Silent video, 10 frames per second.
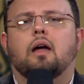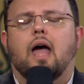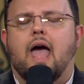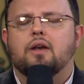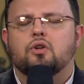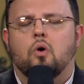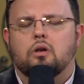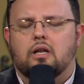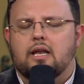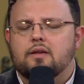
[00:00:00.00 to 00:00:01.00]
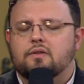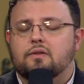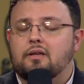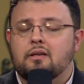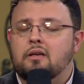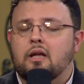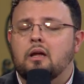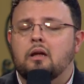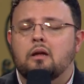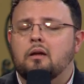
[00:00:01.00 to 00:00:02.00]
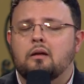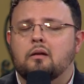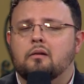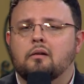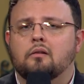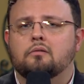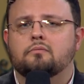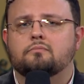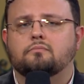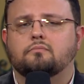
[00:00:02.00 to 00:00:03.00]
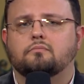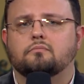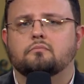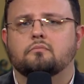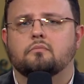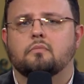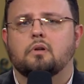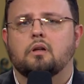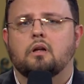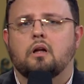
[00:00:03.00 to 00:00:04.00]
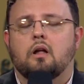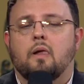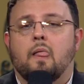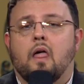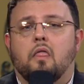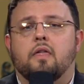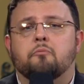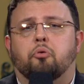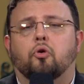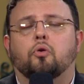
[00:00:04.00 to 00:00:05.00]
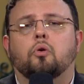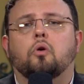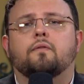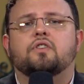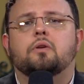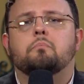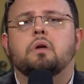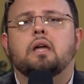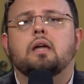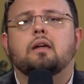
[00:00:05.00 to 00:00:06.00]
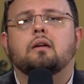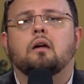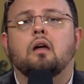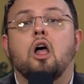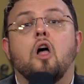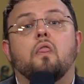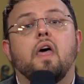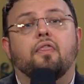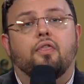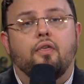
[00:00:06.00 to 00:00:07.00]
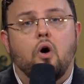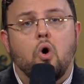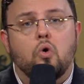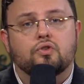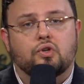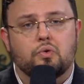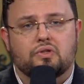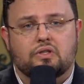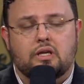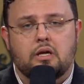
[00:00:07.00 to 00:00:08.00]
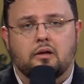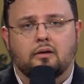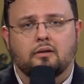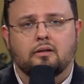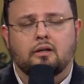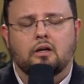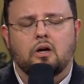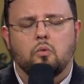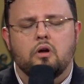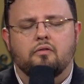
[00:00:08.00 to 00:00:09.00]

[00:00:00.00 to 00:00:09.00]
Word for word: and you're listening, then prove to me that those who seek will